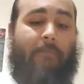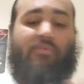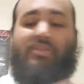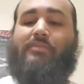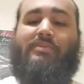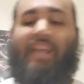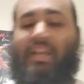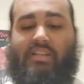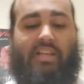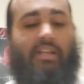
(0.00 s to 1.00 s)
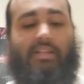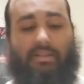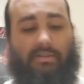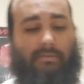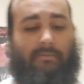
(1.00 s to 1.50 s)
to substantiate
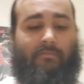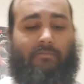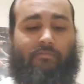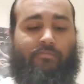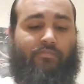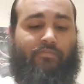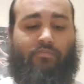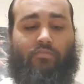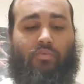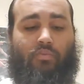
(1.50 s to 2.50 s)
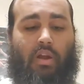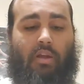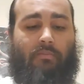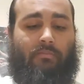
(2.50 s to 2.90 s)
this, right?